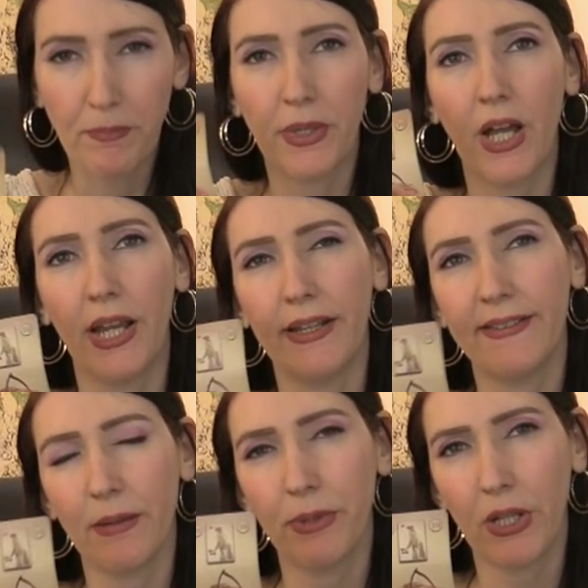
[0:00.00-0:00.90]
Cutting
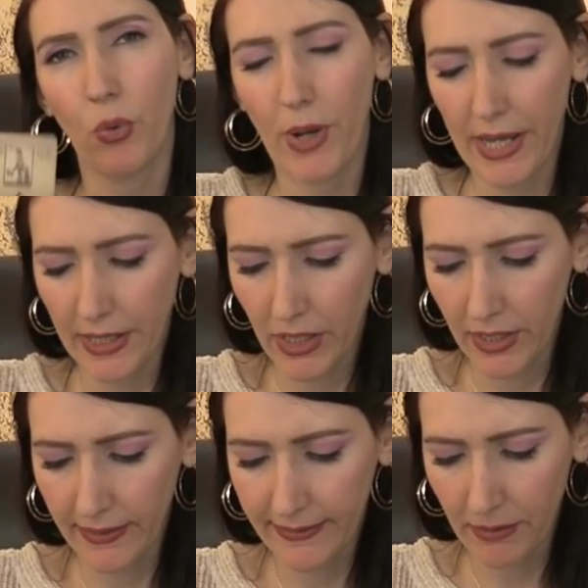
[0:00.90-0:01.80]
something away,
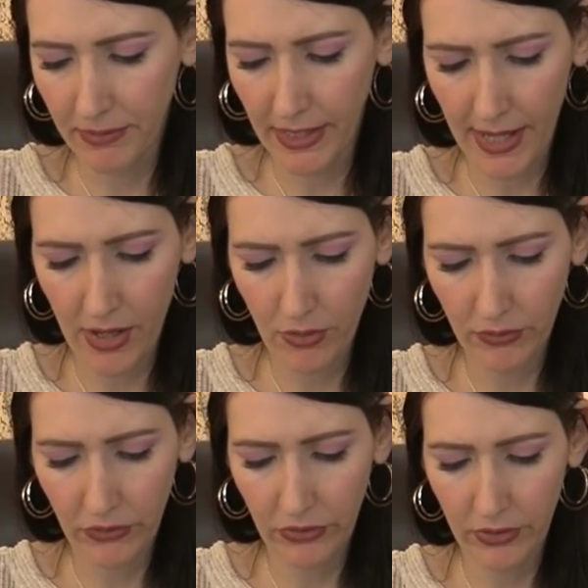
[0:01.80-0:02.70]
cutting something
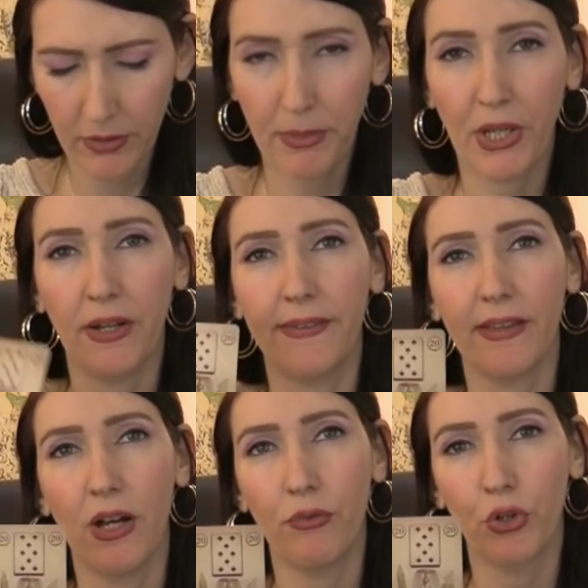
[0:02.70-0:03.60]
out because
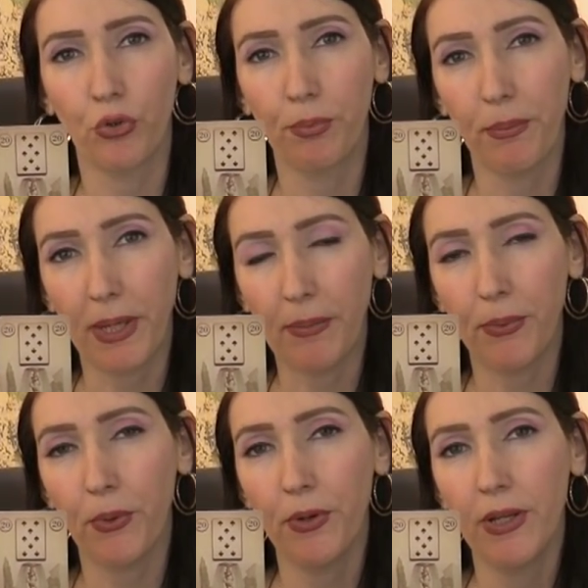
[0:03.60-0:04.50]
of a group of
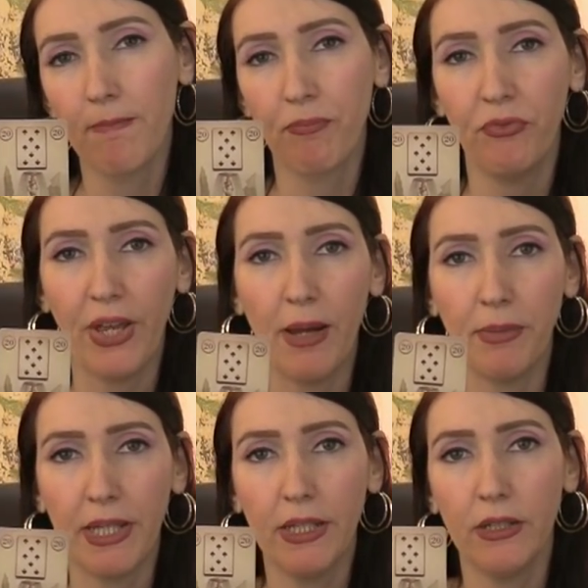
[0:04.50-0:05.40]
people,
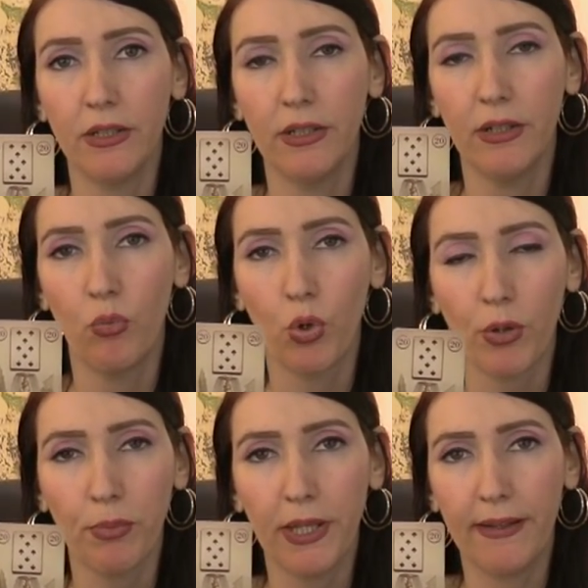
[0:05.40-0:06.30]
family,
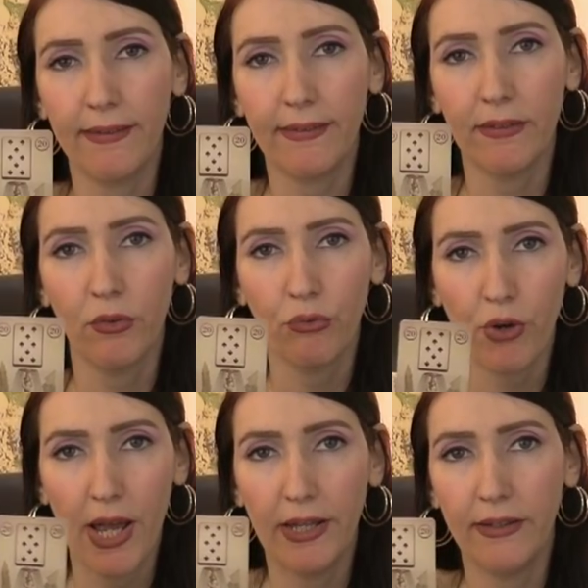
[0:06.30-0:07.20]
workplace,
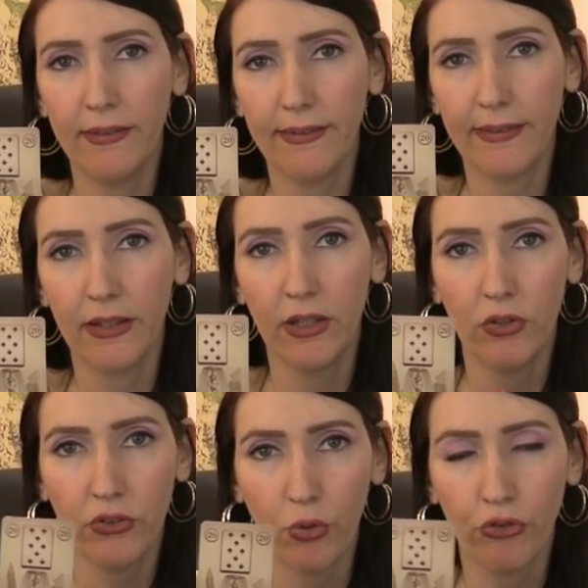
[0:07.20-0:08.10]
friends,
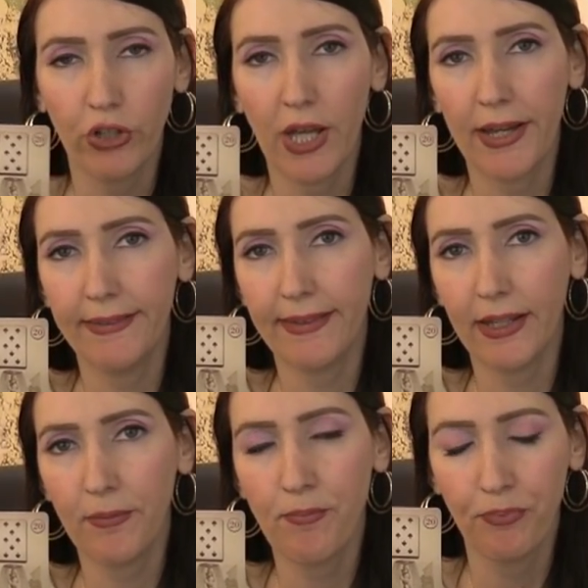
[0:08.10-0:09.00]

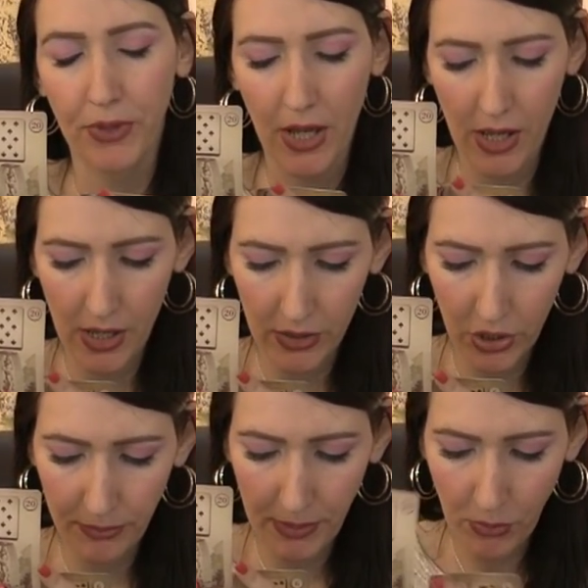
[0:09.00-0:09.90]
socializing.
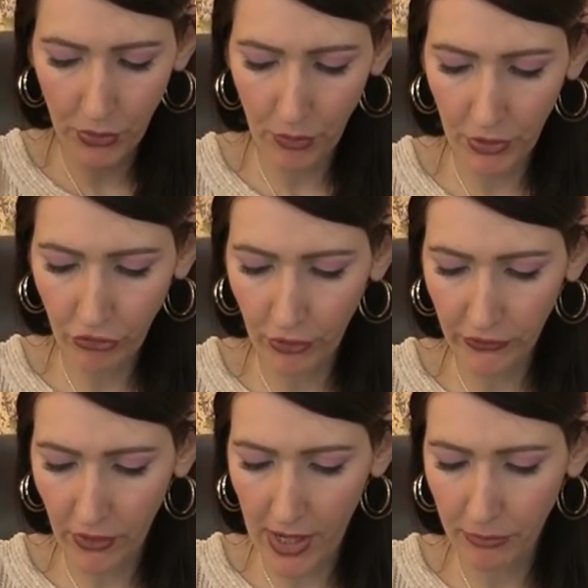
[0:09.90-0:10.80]
Could be more than one choice
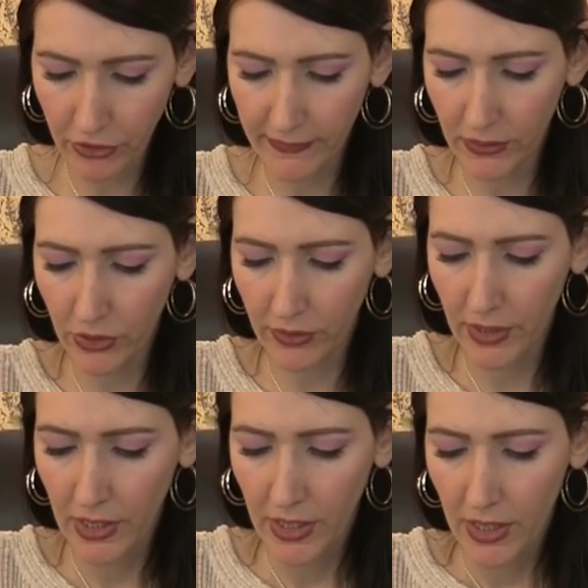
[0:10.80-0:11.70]
or option. So there
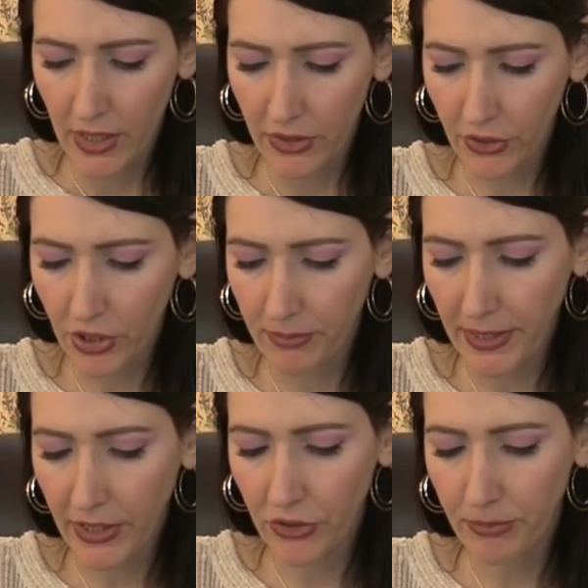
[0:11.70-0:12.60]
could be
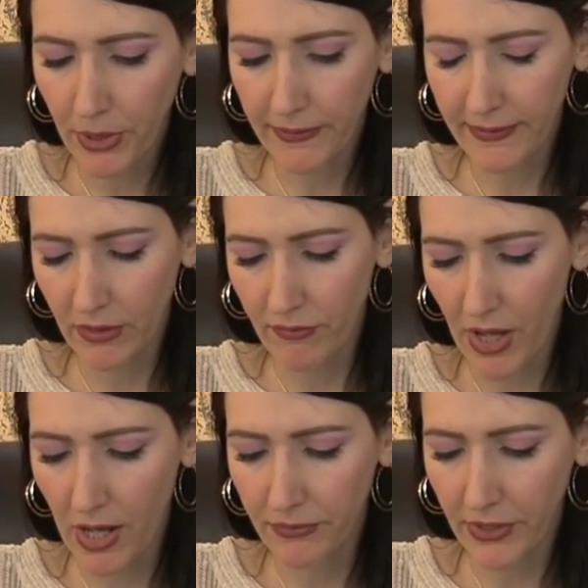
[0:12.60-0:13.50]
another person involved.